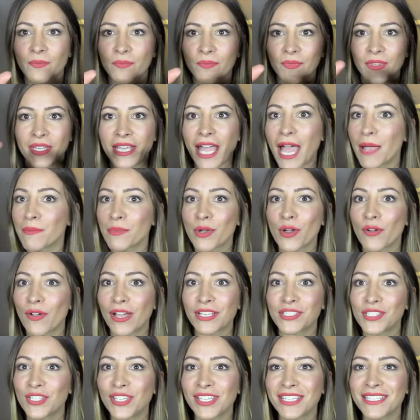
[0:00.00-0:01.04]
um, camera
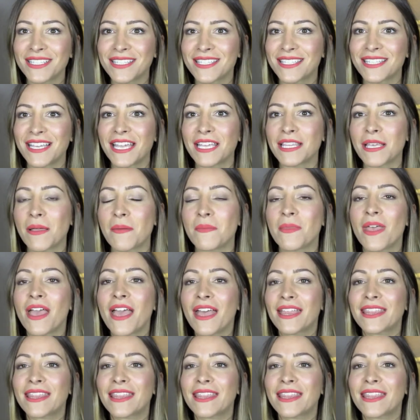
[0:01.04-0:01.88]
around so you can see them.